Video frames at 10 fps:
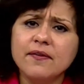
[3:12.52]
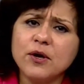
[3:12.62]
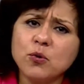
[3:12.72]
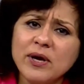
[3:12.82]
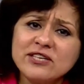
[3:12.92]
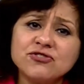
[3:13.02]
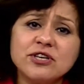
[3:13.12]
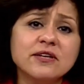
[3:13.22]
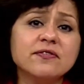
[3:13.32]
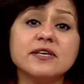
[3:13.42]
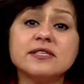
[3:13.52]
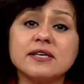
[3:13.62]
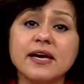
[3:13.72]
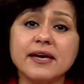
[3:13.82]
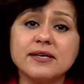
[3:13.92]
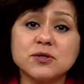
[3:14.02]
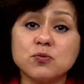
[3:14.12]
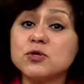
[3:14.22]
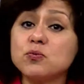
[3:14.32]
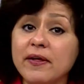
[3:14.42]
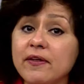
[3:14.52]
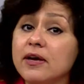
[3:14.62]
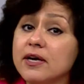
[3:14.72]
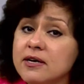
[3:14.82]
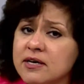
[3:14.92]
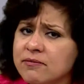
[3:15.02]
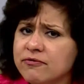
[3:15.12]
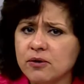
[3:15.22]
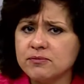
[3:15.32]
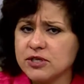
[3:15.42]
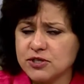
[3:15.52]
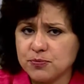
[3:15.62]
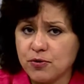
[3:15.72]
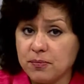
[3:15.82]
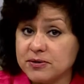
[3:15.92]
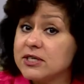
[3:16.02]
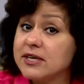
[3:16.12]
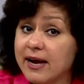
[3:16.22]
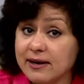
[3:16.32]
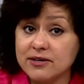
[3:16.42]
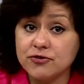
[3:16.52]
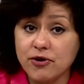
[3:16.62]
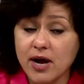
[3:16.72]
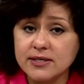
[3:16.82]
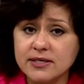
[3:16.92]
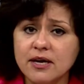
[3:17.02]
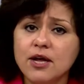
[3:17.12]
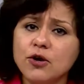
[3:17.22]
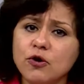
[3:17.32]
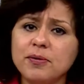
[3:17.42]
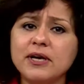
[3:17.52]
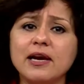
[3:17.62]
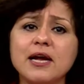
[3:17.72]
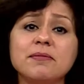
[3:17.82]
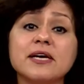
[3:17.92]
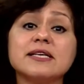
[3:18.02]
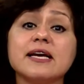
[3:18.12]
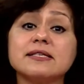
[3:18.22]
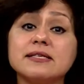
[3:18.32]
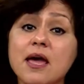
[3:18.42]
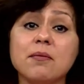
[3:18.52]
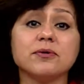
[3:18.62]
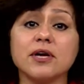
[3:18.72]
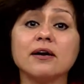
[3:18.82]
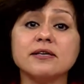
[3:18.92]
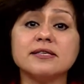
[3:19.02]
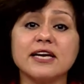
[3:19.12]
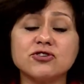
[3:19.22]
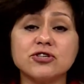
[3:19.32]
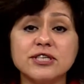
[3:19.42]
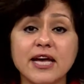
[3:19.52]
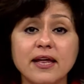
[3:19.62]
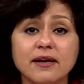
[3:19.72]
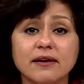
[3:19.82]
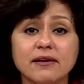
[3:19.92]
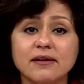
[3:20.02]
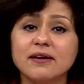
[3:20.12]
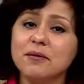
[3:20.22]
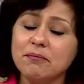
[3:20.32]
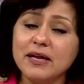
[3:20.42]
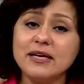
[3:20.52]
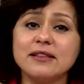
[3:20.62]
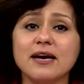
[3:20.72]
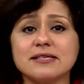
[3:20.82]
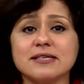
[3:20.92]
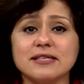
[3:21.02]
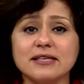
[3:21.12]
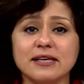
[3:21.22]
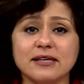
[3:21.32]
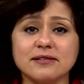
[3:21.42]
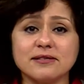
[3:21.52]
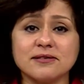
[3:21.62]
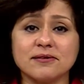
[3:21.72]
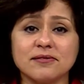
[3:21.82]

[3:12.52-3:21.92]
The question in this case was whether income from such property held in trust could be claimed as exempt under Section 10. Maneet has the details.